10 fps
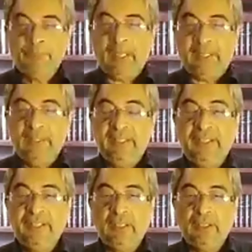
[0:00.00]
And
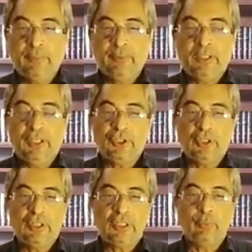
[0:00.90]
these
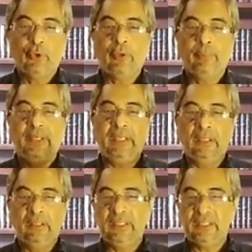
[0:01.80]
interpretations would
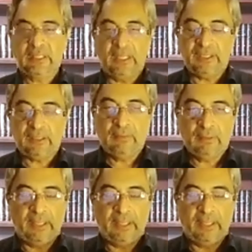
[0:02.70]
be discussed.